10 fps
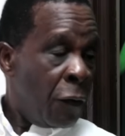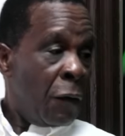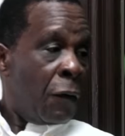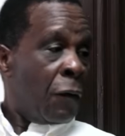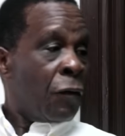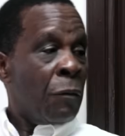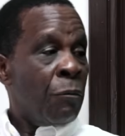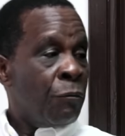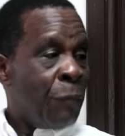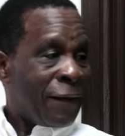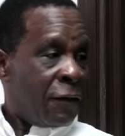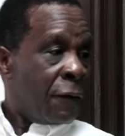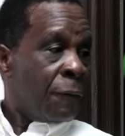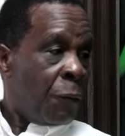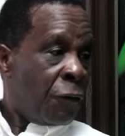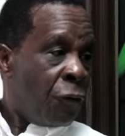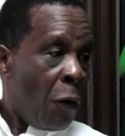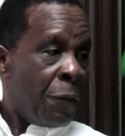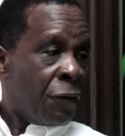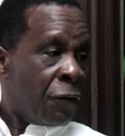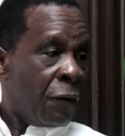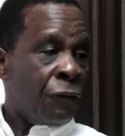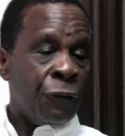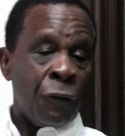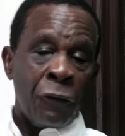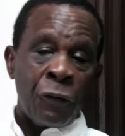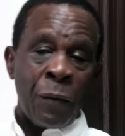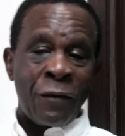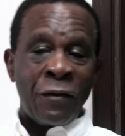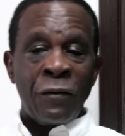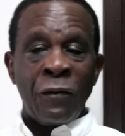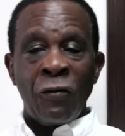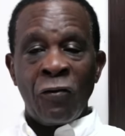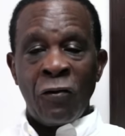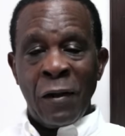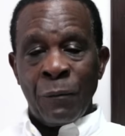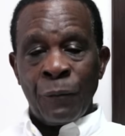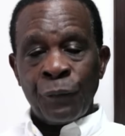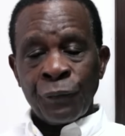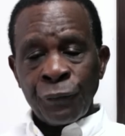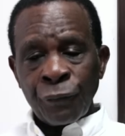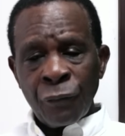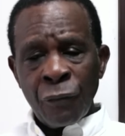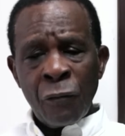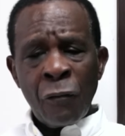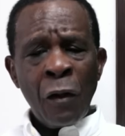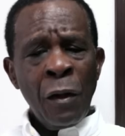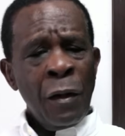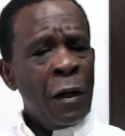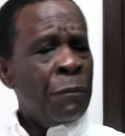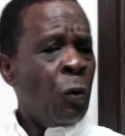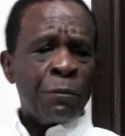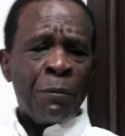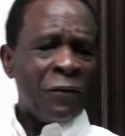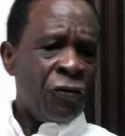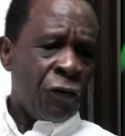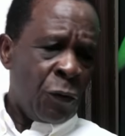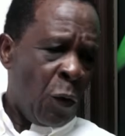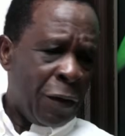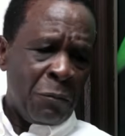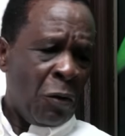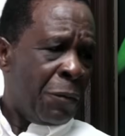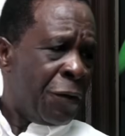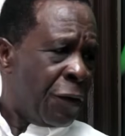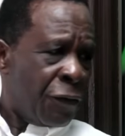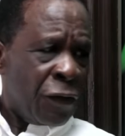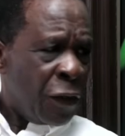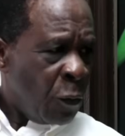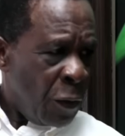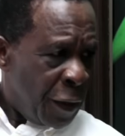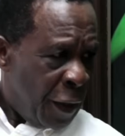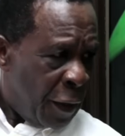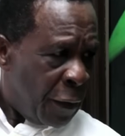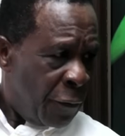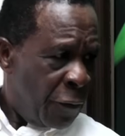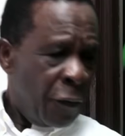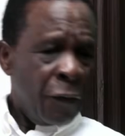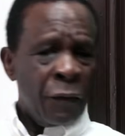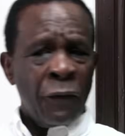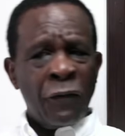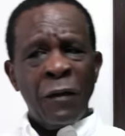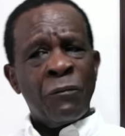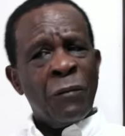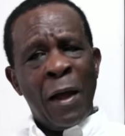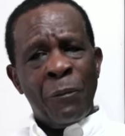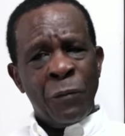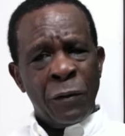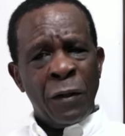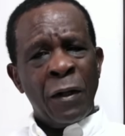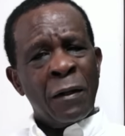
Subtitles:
the batting performance of the West Indies team. In both matches, the one in Barbados and the one here, the same thing happened. They